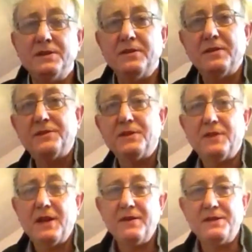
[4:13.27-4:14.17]
So
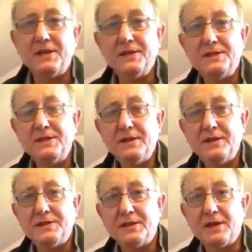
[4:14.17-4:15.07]
there it is.
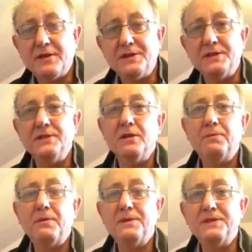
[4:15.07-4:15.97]
So there it is. And
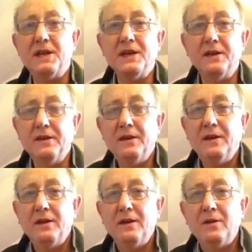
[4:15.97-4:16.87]
you're probably saying,
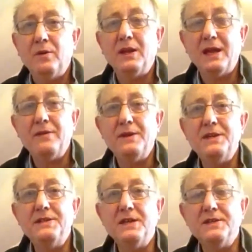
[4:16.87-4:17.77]
well, how
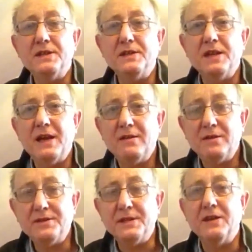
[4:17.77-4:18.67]
easy is it?
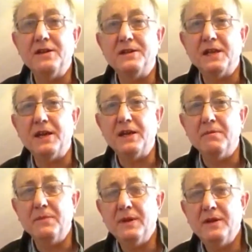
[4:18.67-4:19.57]
How long is it going to
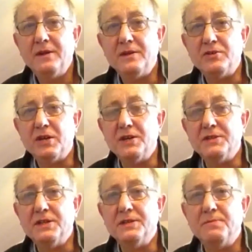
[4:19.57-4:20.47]
take him to
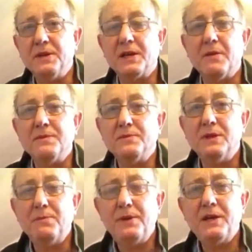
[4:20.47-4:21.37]
change these
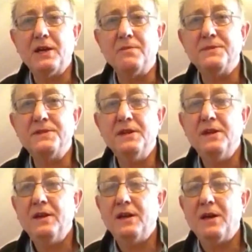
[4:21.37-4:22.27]
pickups? Well, the pickups
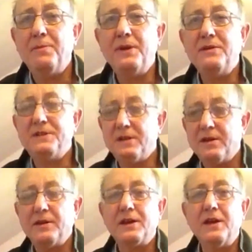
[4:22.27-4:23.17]
are built
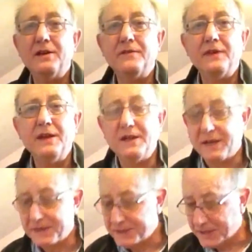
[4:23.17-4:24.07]
on
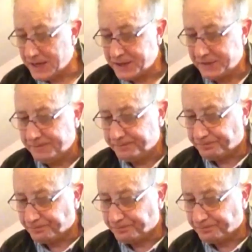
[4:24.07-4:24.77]
in a cassette.